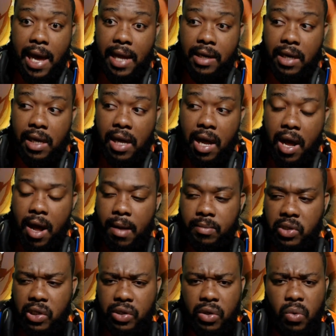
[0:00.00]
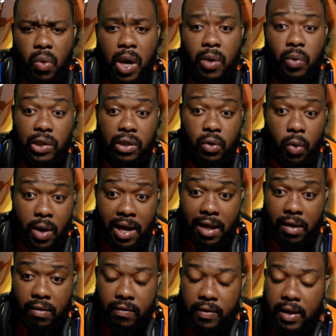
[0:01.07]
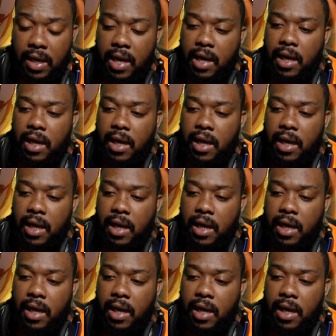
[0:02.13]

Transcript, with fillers: The season 1 was 12,